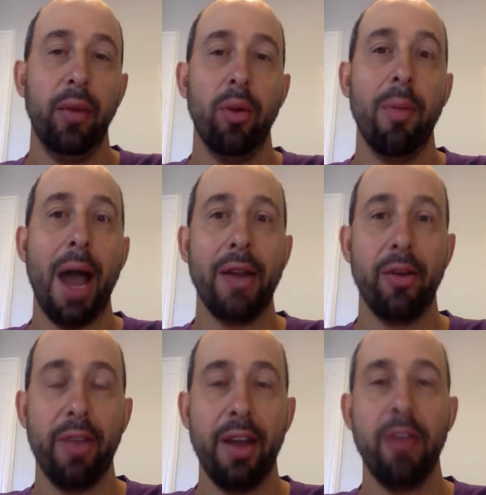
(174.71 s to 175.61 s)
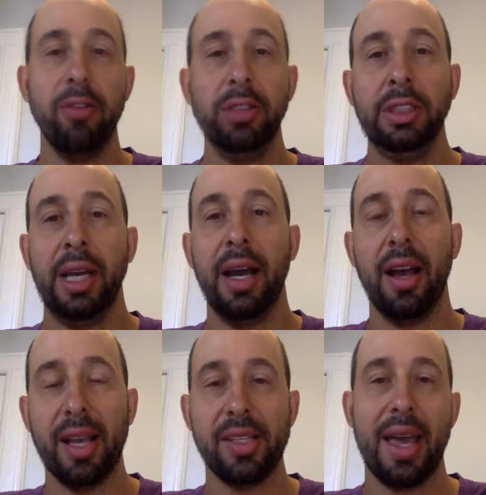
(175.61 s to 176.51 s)
reminder there
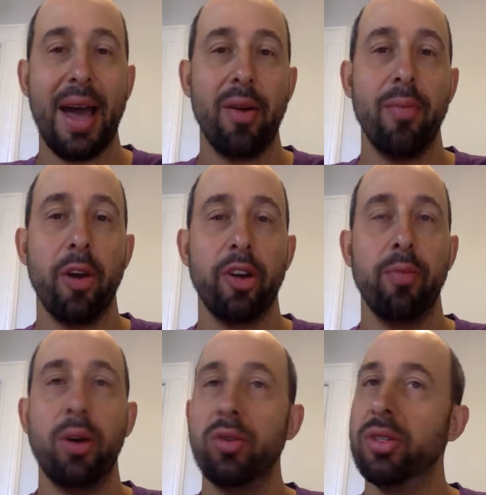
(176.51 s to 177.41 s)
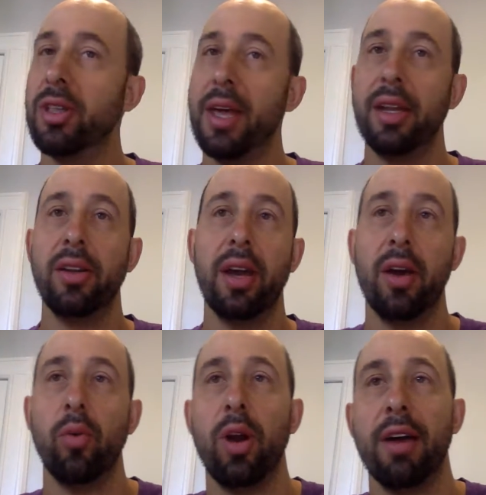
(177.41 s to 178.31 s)
as to how to mark your posts, and then
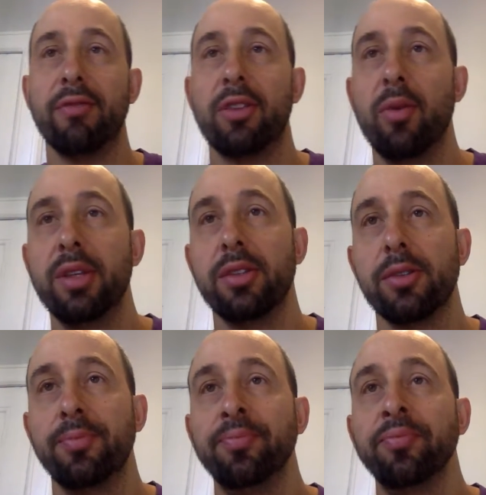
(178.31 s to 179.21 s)
we're off to the races.